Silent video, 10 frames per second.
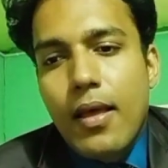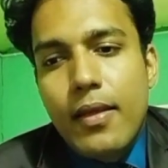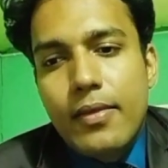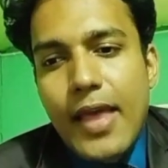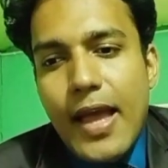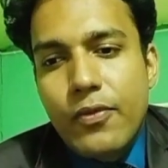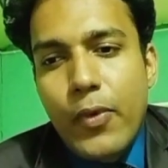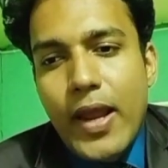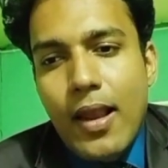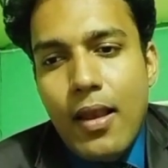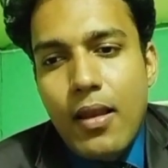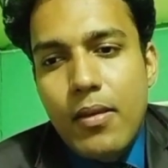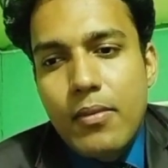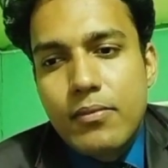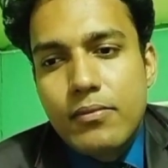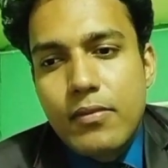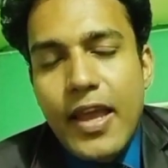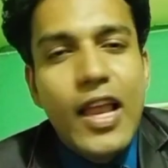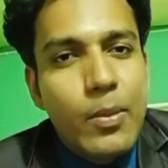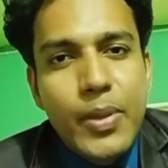that will
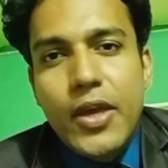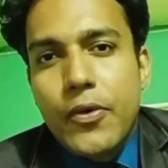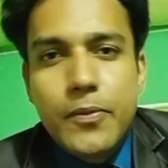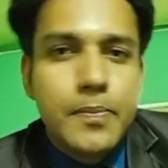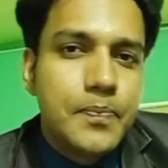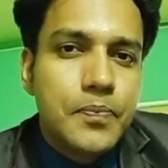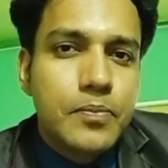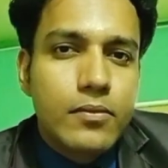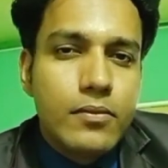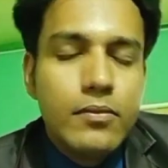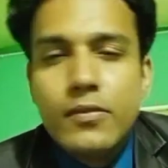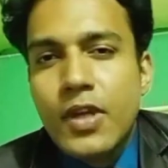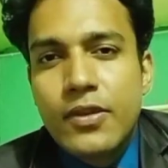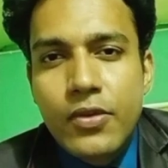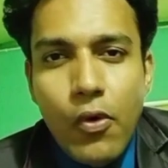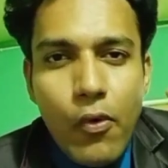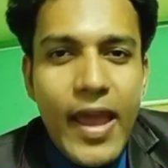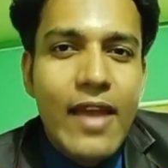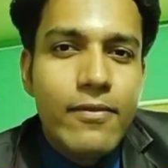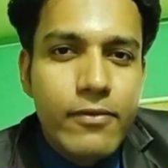help you through
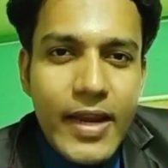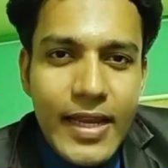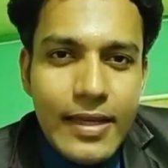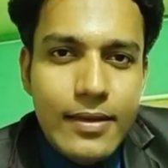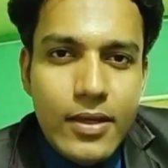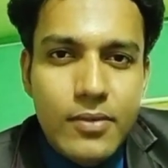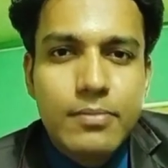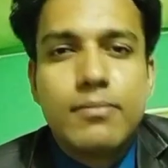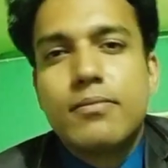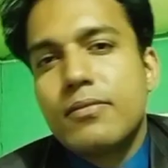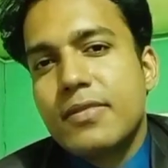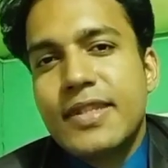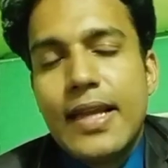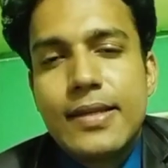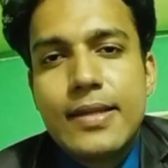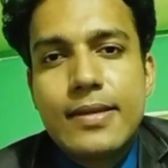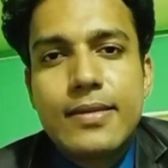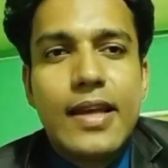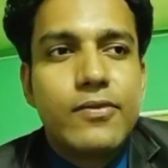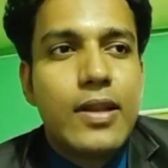every sentence,
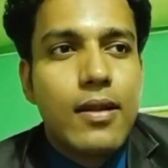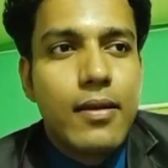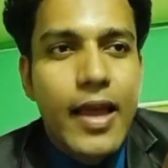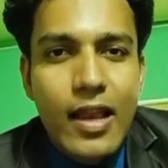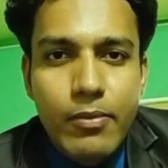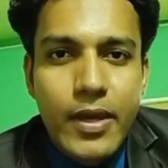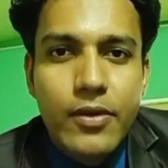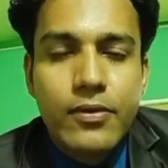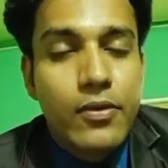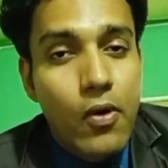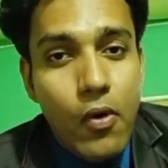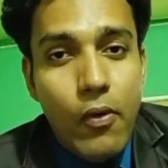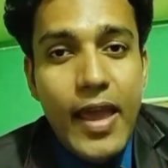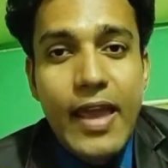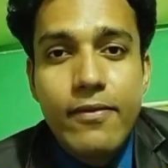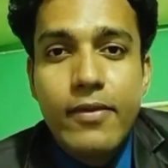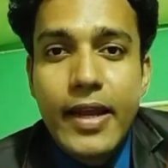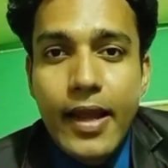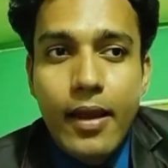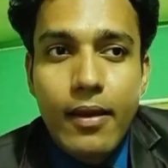that will help you through every
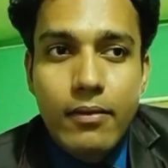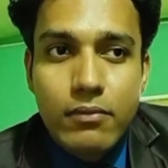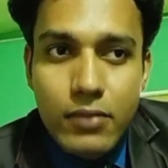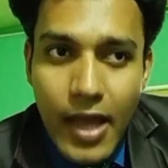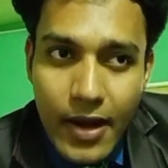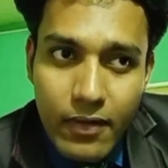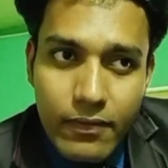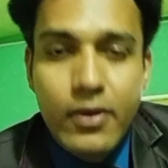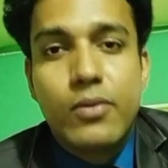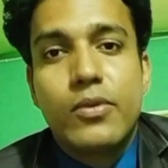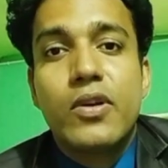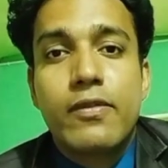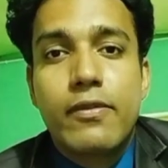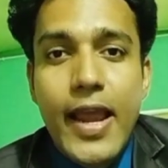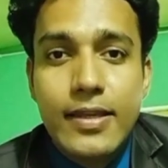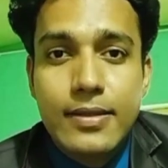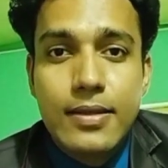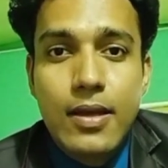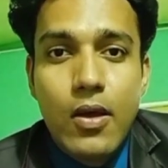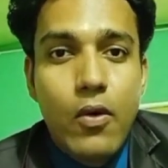kind of good phrase
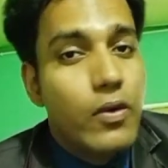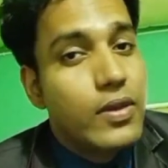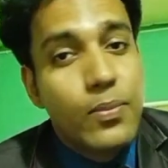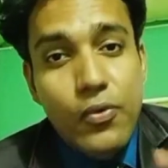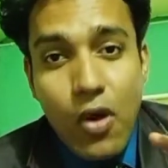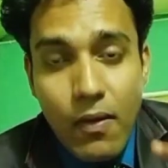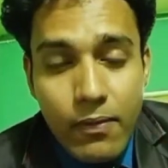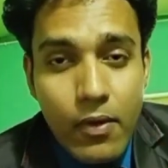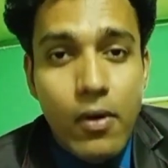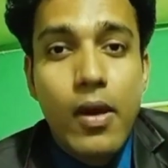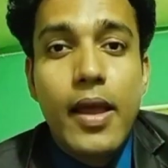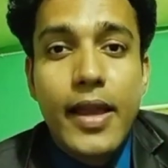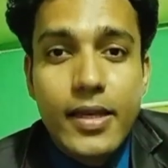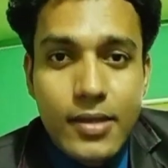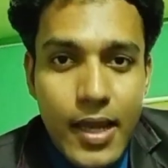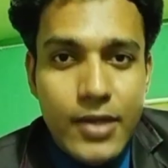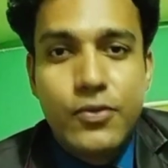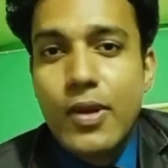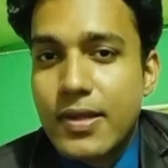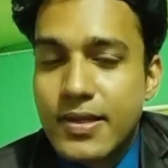with proper
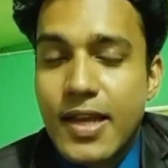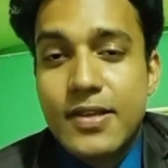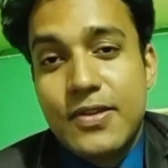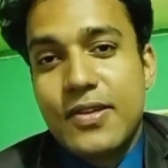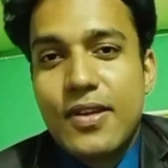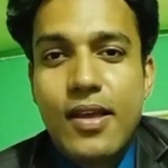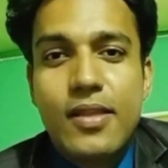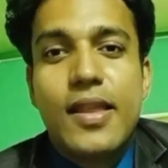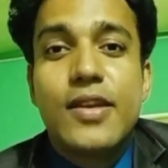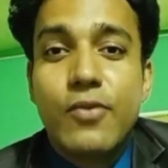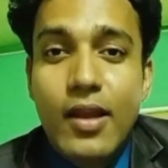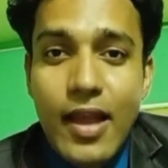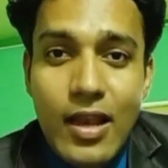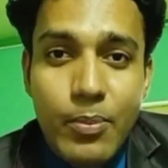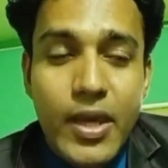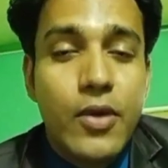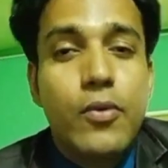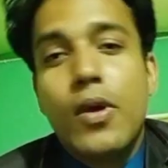intellectual sense, that will help you